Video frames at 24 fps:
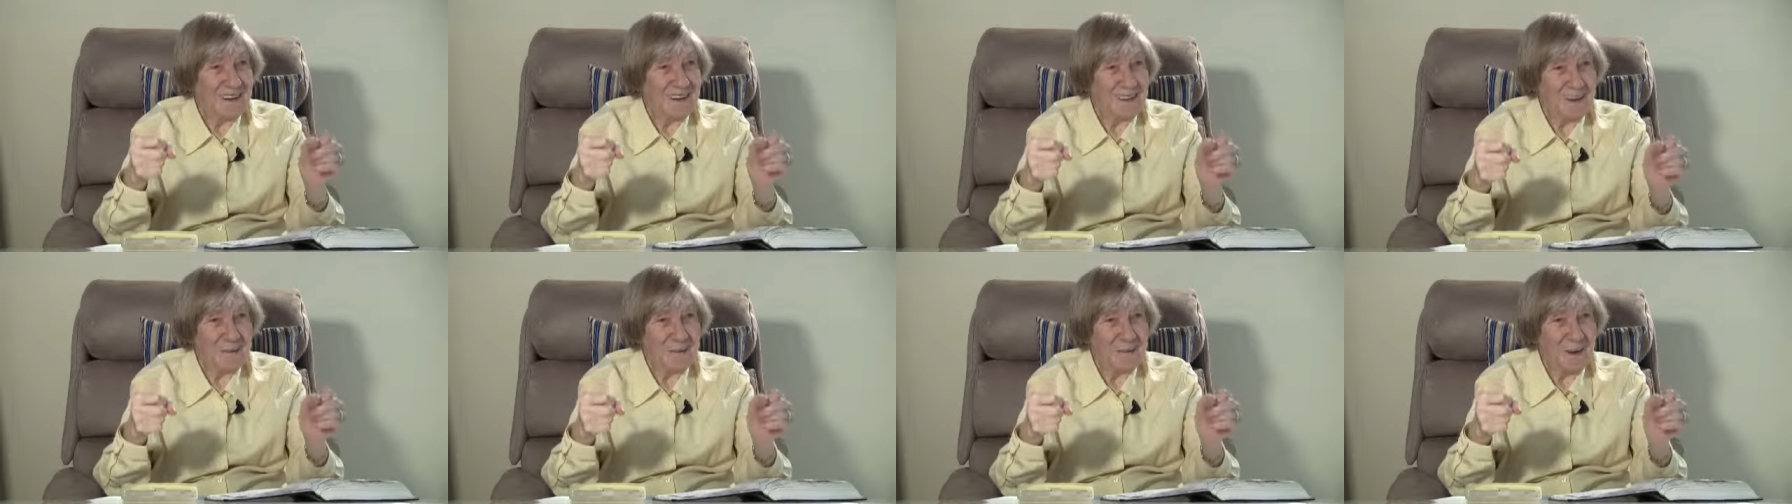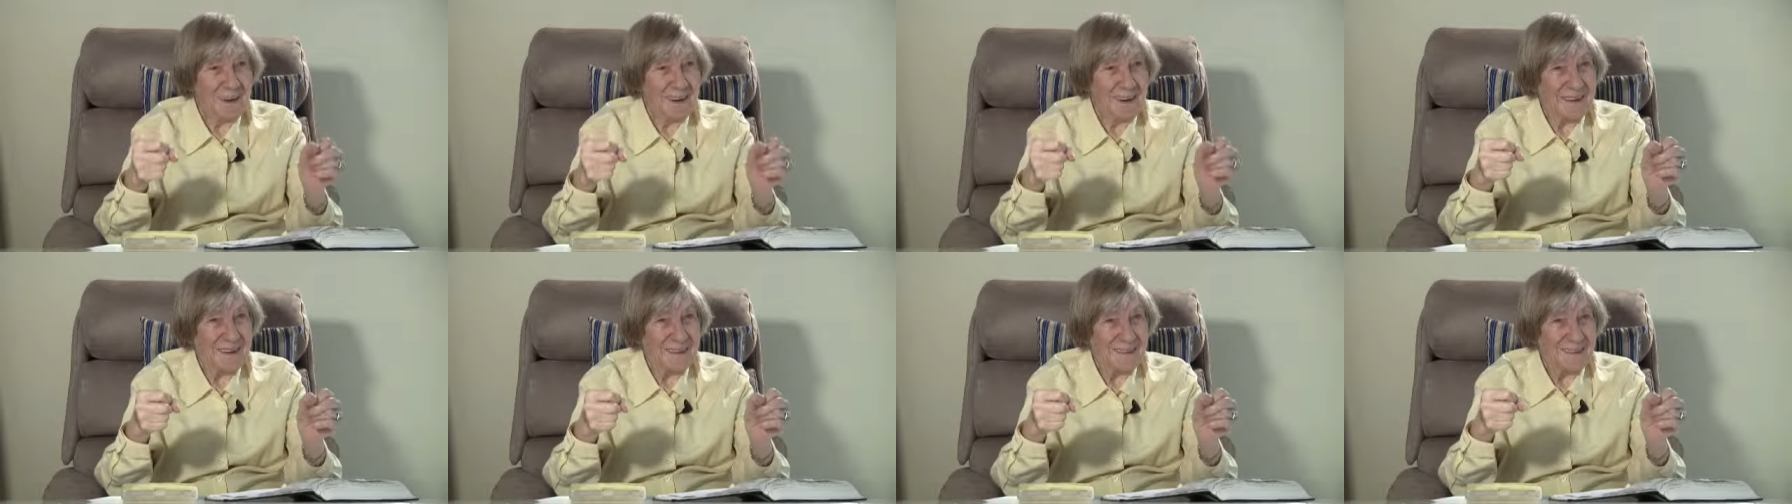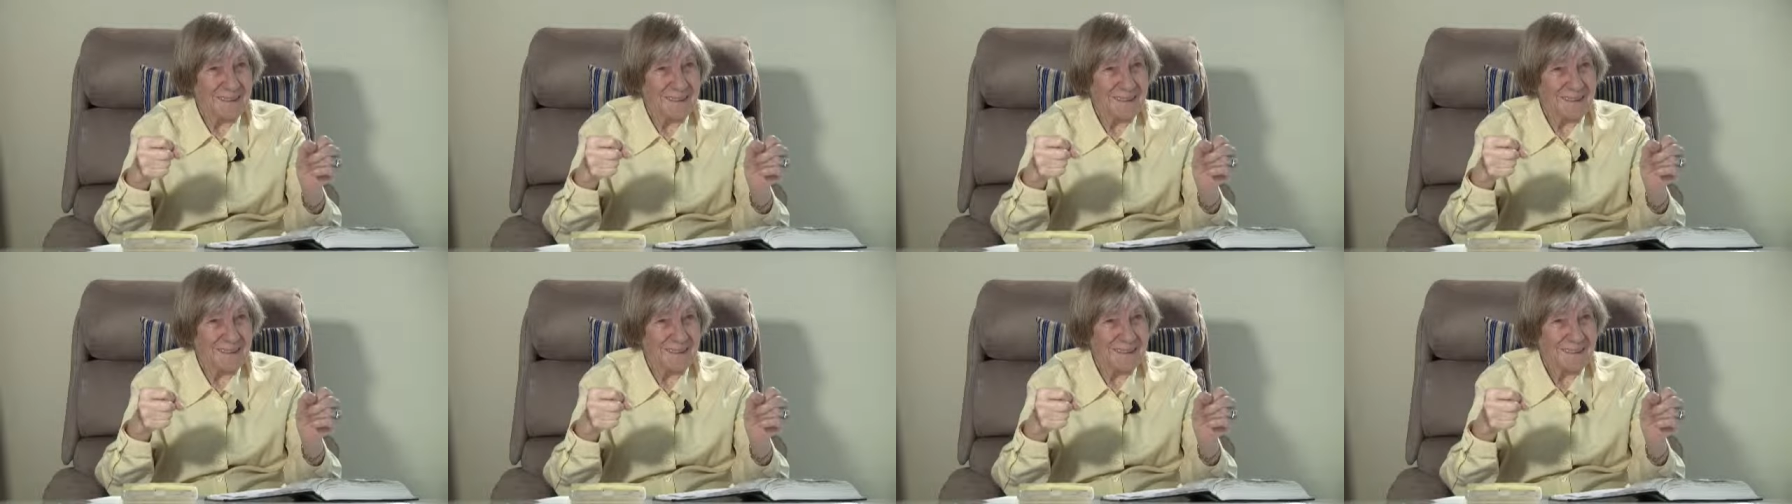in spirit."
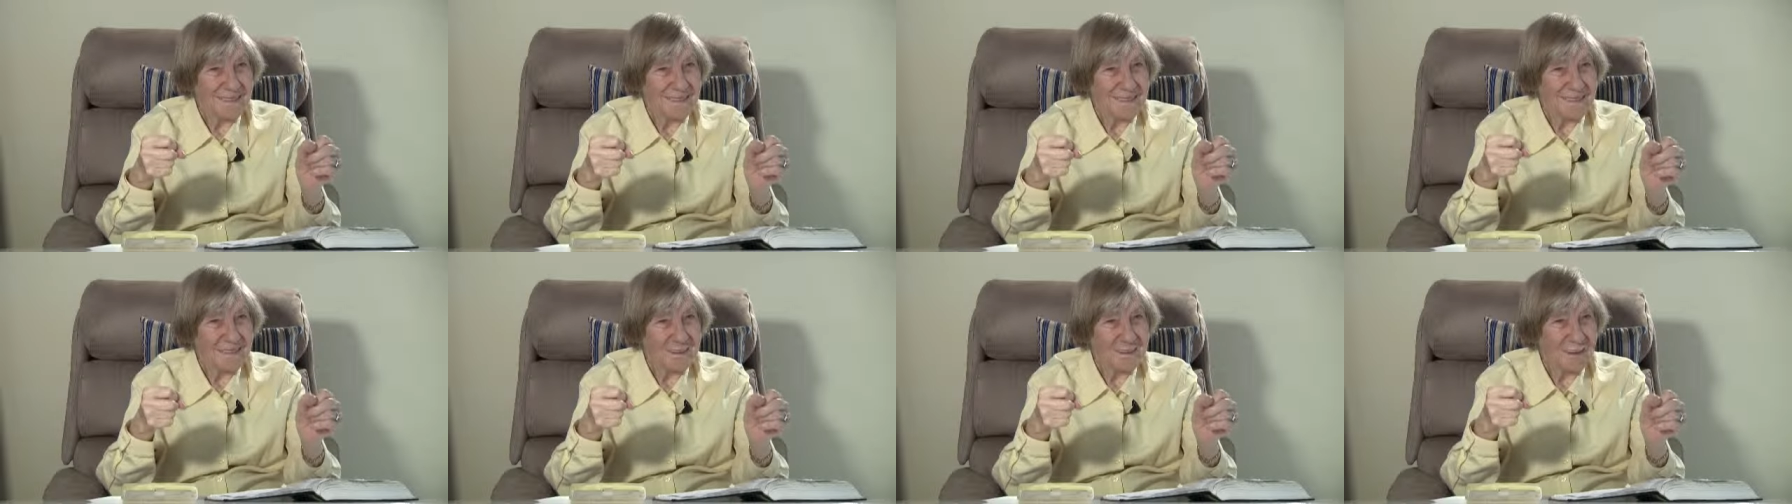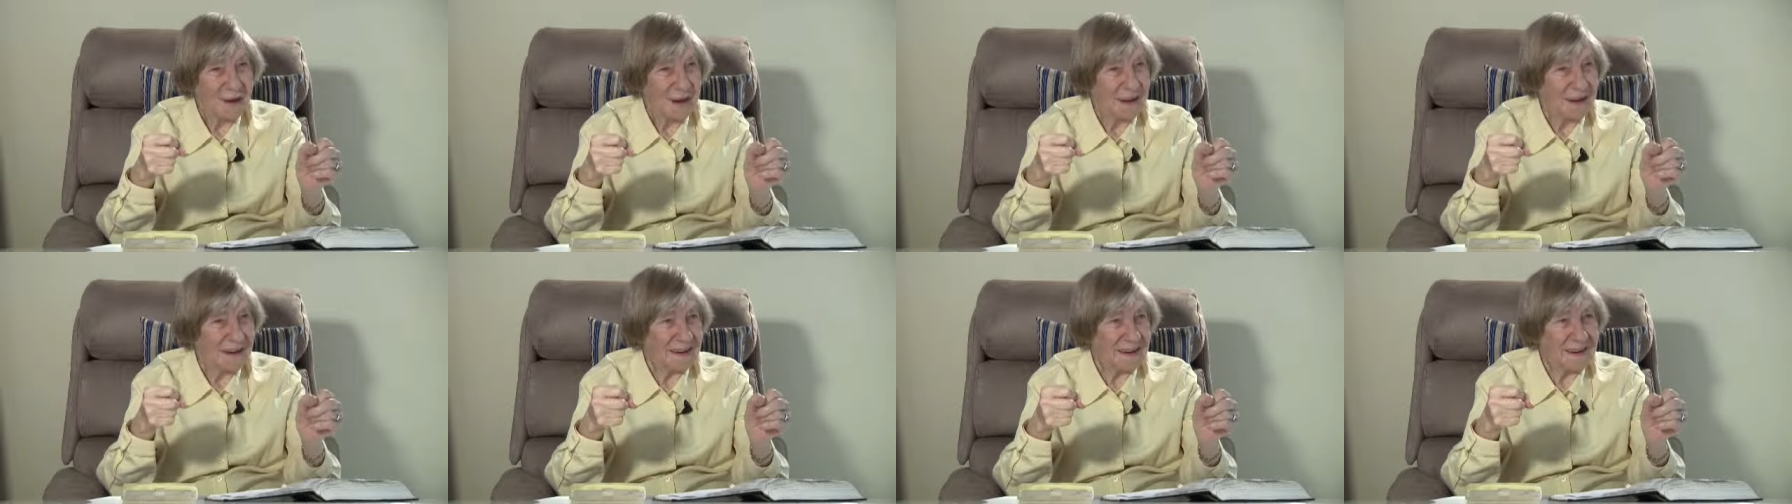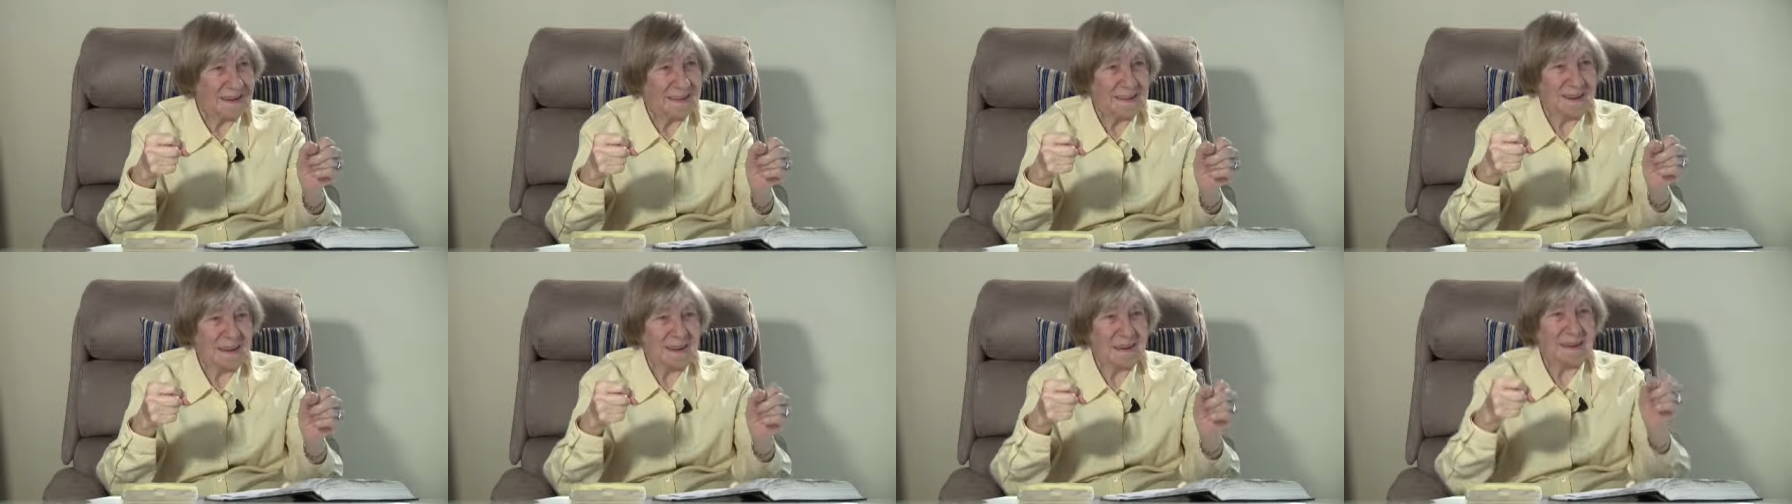Why did
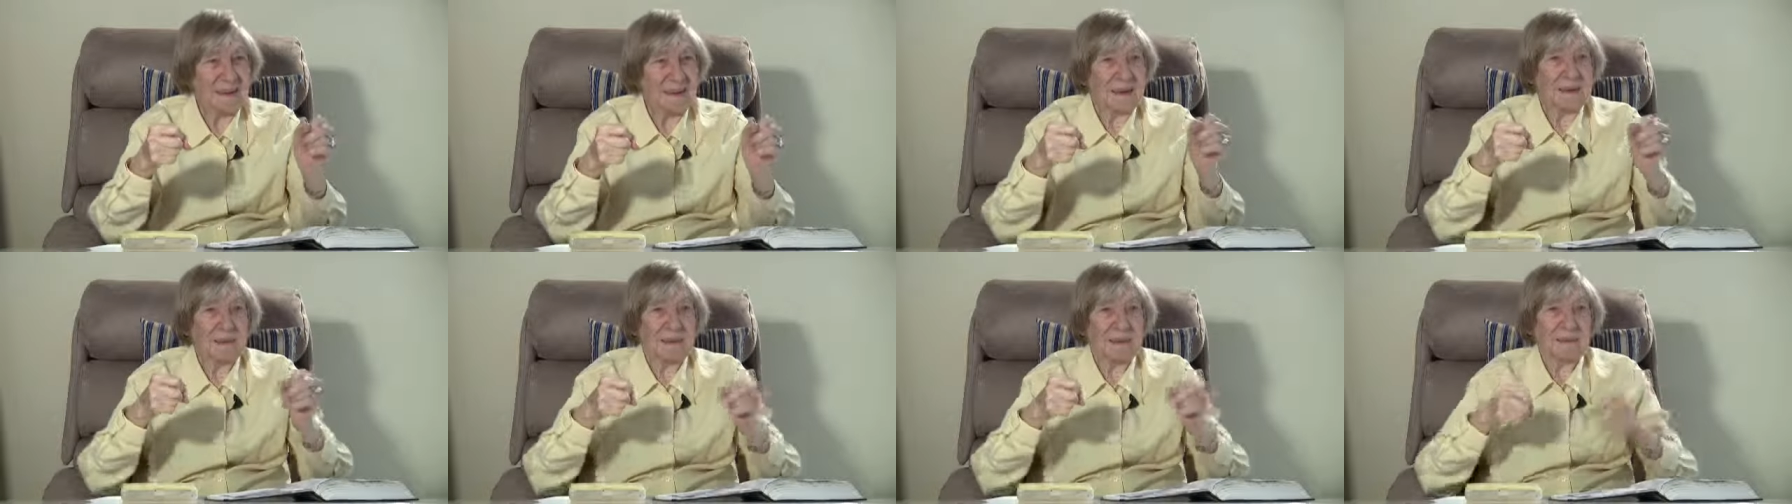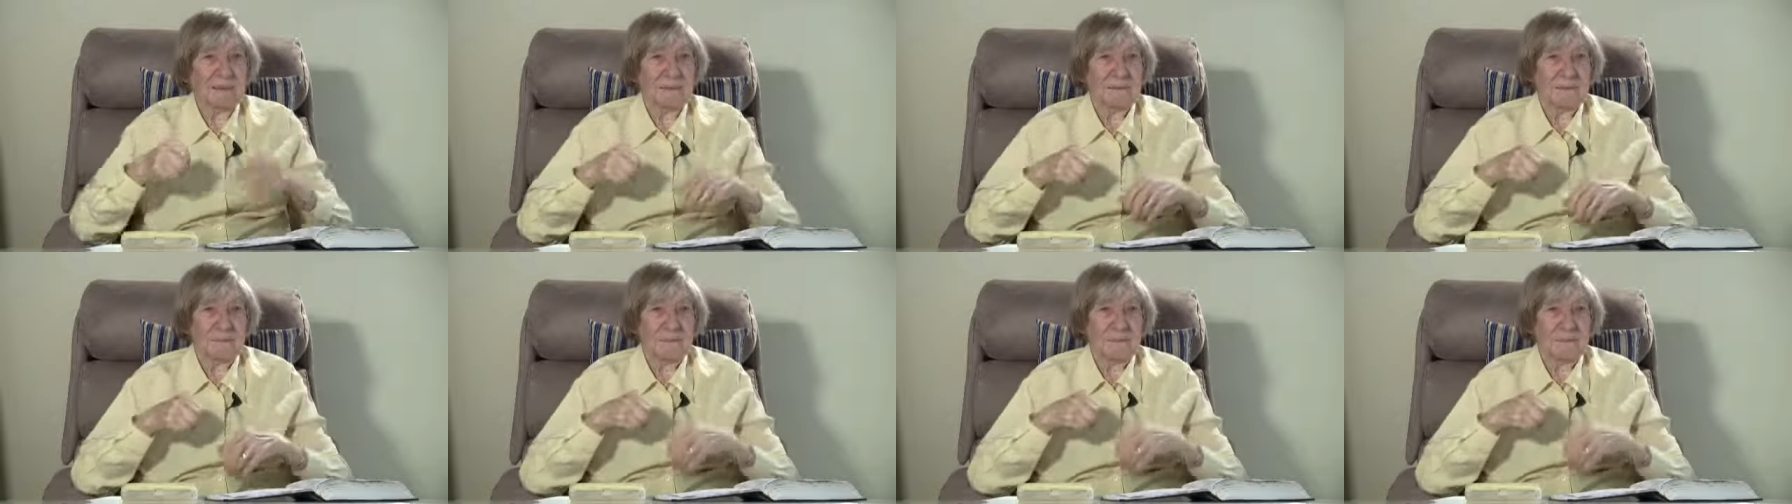he say that?